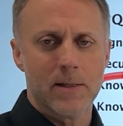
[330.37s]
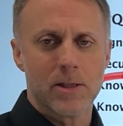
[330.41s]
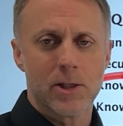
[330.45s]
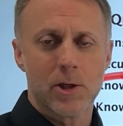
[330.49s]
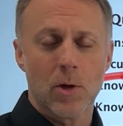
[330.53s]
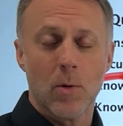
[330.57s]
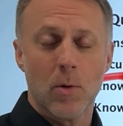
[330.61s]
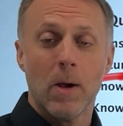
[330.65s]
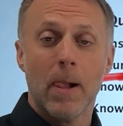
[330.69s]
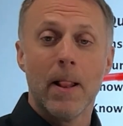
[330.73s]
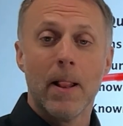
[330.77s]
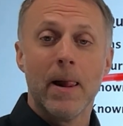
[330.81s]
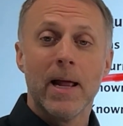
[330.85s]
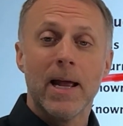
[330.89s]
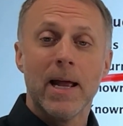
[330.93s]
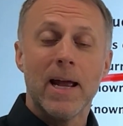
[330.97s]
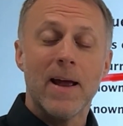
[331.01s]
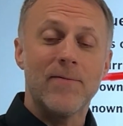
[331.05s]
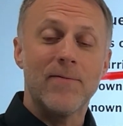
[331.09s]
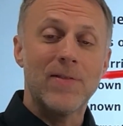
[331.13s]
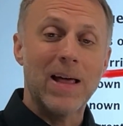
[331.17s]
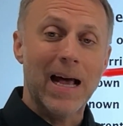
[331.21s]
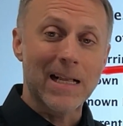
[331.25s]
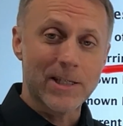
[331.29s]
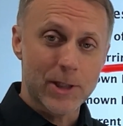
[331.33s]
So
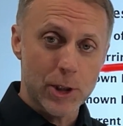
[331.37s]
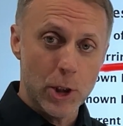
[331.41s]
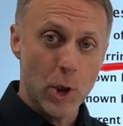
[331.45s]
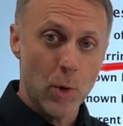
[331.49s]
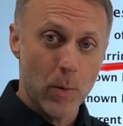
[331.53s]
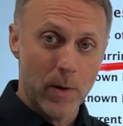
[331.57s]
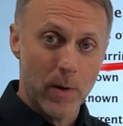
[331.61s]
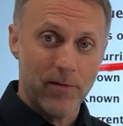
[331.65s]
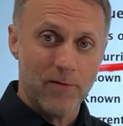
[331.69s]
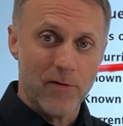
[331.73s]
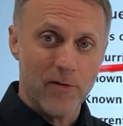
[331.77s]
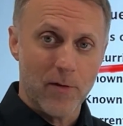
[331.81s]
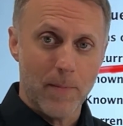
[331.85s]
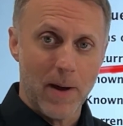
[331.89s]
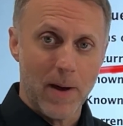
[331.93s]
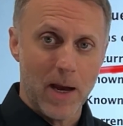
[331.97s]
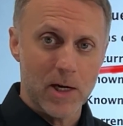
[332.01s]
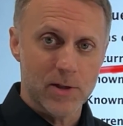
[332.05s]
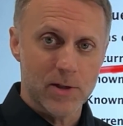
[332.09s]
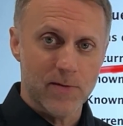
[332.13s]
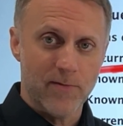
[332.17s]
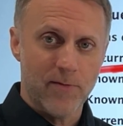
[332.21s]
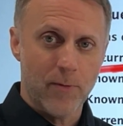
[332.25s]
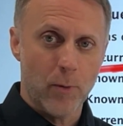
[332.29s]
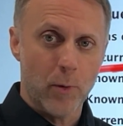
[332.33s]
if that's new
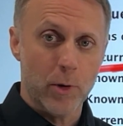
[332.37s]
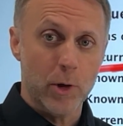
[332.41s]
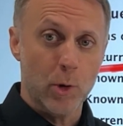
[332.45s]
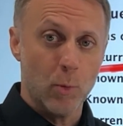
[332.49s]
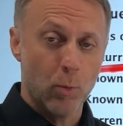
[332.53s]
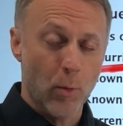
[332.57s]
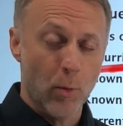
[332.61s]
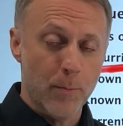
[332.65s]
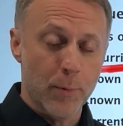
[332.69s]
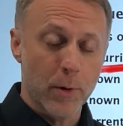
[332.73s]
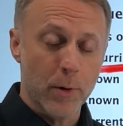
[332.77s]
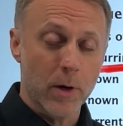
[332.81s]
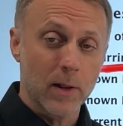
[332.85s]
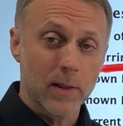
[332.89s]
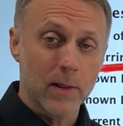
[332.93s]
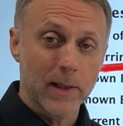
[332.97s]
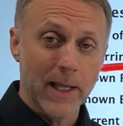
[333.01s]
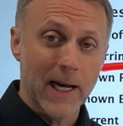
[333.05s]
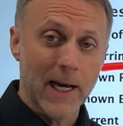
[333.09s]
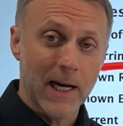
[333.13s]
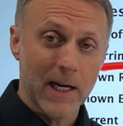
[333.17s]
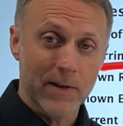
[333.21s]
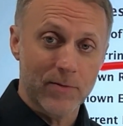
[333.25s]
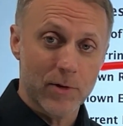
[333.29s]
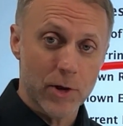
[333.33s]
information for you, we'll put a
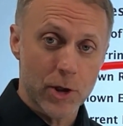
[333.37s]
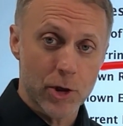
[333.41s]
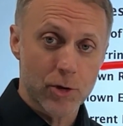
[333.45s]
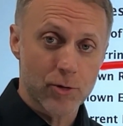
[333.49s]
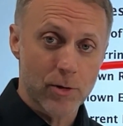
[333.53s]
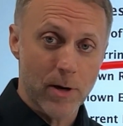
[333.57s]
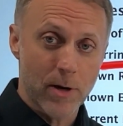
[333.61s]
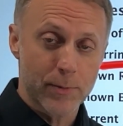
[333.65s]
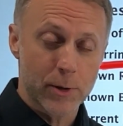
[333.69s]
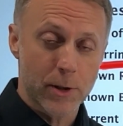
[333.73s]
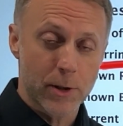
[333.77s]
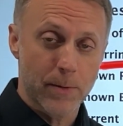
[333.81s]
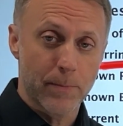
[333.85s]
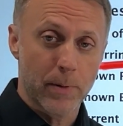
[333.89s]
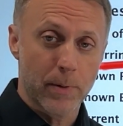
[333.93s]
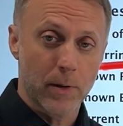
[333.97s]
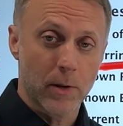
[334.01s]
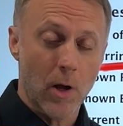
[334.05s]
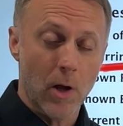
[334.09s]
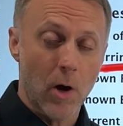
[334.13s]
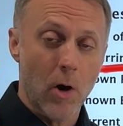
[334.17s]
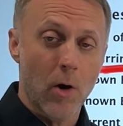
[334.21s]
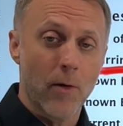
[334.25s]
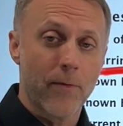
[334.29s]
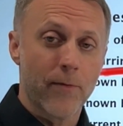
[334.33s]
link in the description
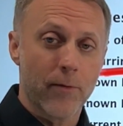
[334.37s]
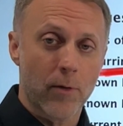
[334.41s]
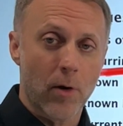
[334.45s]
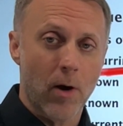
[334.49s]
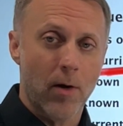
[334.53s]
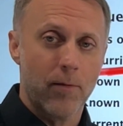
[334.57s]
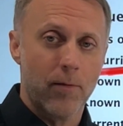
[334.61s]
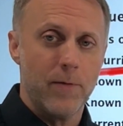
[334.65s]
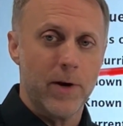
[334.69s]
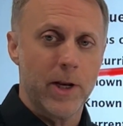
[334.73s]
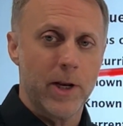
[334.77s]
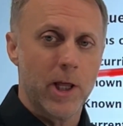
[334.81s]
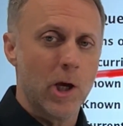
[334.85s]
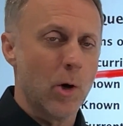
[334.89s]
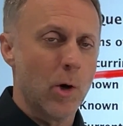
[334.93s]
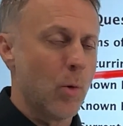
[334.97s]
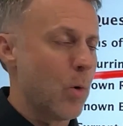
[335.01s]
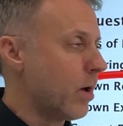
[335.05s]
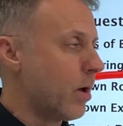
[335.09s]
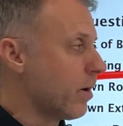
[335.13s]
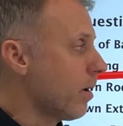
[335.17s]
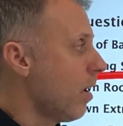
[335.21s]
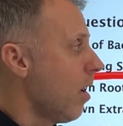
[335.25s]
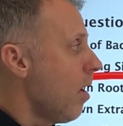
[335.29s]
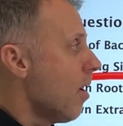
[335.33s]
below for our video
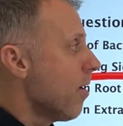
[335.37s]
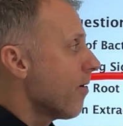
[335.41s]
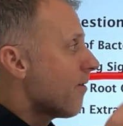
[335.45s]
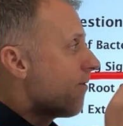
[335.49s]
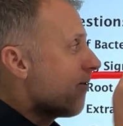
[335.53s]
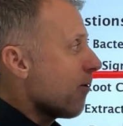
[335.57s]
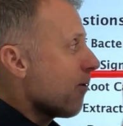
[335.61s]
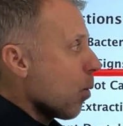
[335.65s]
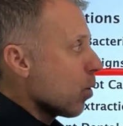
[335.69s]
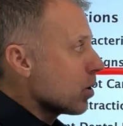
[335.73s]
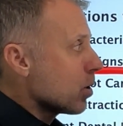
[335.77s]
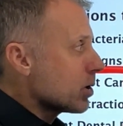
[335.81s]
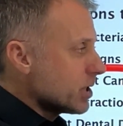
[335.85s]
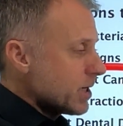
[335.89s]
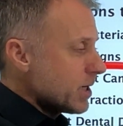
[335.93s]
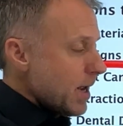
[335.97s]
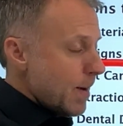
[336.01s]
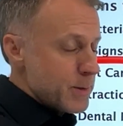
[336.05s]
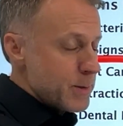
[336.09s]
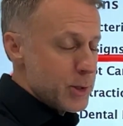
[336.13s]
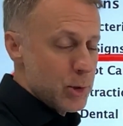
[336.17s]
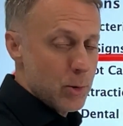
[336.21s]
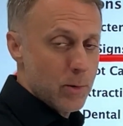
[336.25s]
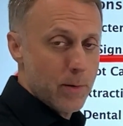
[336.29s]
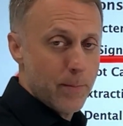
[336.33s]
on four
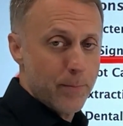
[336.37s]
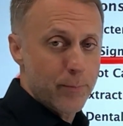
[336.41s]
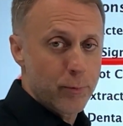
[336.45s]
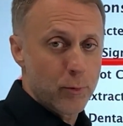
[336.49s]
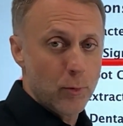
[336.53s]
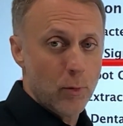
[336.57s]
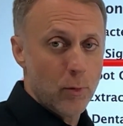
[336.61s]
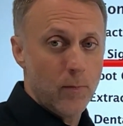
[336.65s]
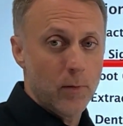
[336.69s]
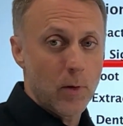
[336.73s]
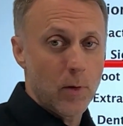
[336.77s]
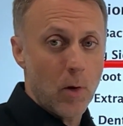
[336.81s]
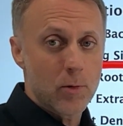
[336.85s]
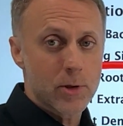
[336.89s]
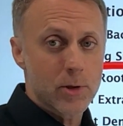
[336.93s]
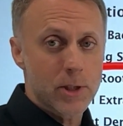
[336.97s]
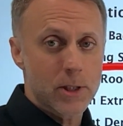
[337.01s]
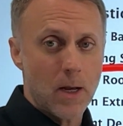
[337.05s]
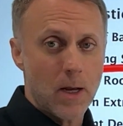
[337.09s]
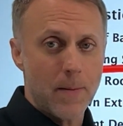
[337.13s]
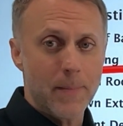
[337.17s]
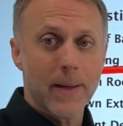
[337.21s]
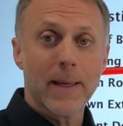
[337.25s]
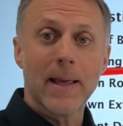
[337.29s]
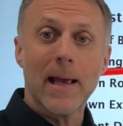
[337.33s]
steps to improve low
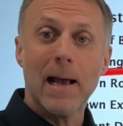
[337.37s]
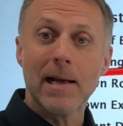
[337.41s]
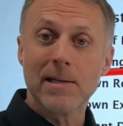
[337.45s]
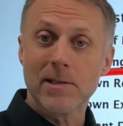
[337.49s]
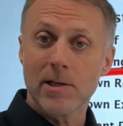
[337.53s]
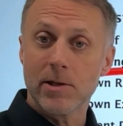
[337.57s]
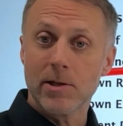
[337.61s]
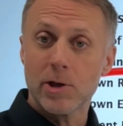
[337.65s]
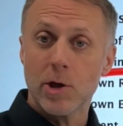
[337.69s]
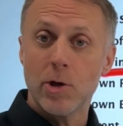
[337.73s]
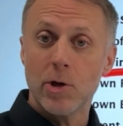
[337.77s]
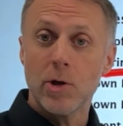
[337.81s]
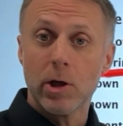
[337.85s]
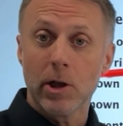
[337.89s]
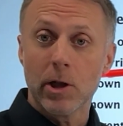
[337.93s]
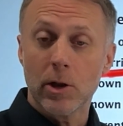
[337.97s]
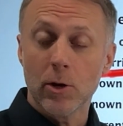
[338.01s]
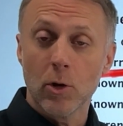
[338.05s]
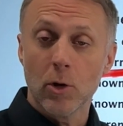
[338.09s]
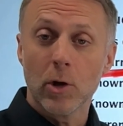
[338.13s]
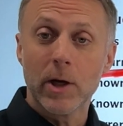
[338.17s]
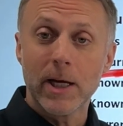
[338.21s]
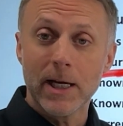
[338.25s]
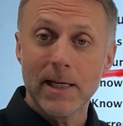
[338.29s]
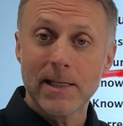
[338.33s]
stomach acid. So you can
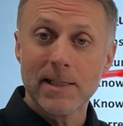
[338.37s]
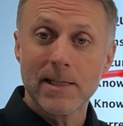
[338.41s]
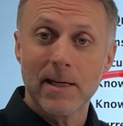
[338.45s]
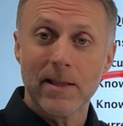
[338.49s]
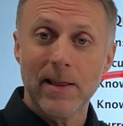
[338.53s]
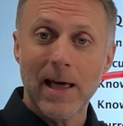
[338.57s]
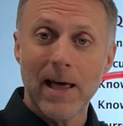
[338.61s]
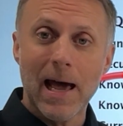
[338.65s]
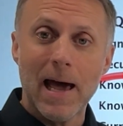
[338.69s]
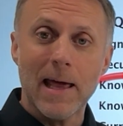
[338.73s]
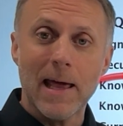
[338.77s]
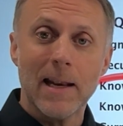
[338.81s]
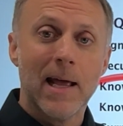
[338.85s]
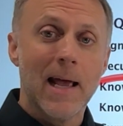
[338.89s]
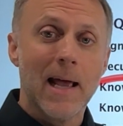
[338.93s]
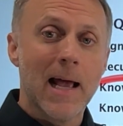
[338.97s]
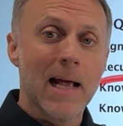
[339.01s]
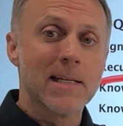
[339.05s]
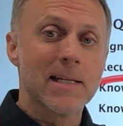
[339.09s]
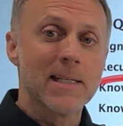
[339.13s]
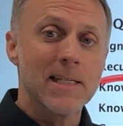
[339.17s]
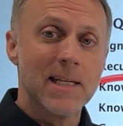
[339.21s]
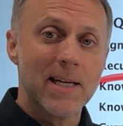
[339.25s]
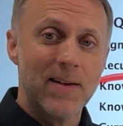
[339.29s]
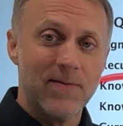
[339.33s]
look into that
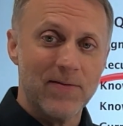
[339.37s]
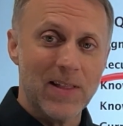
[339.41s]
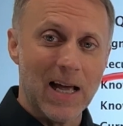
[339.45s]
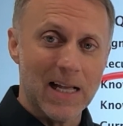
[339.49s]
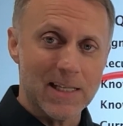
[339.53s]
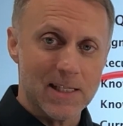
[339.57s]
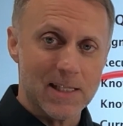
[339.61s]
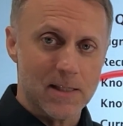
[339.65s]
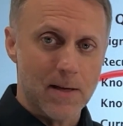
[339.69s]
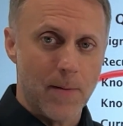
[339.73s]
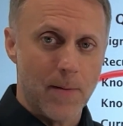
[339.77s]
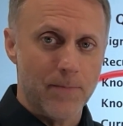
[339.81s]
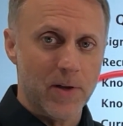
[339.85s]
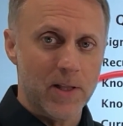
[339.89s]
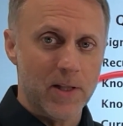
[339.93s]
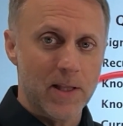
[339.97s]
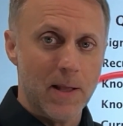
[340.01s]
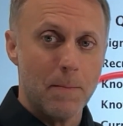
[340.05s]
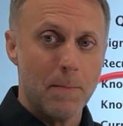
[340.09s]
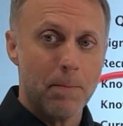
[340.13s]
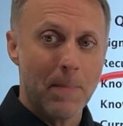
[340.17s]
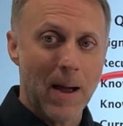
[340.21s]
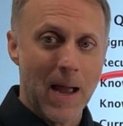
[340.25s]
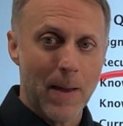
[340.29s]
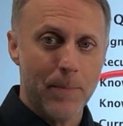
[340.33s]
and see if that's something
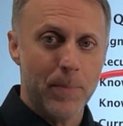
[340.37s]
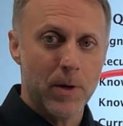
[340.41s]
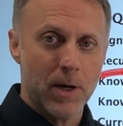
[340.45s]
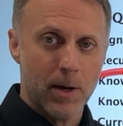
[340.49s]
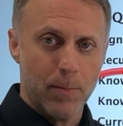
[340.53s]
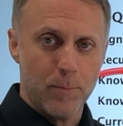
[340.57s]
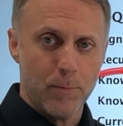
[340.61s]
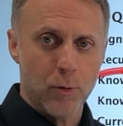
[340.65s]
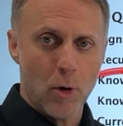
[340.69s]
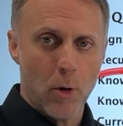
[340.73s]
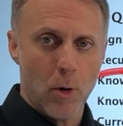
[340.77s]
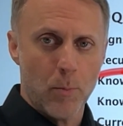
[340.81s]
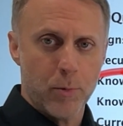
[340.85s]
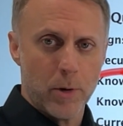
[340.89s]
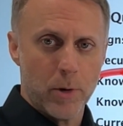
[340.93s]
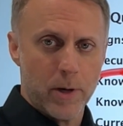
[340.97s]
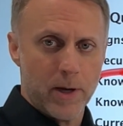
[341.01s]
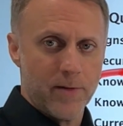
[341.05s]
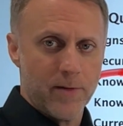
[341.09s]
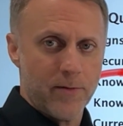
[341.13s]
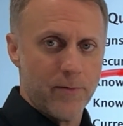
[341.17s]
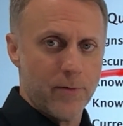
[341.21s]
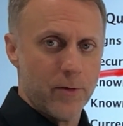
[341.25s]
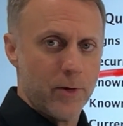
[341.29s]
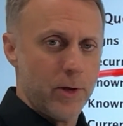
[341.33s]
that might be
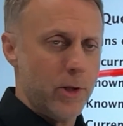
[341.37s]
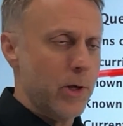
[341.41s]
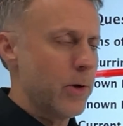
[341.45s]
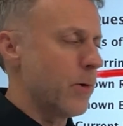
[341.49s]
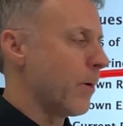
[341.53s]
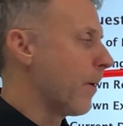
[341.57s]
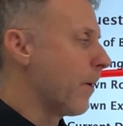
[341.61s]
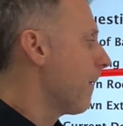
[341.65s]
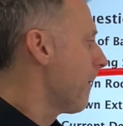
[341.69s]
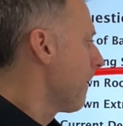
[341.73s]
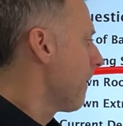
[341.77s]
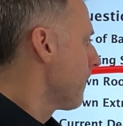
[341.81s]
appropriate for you.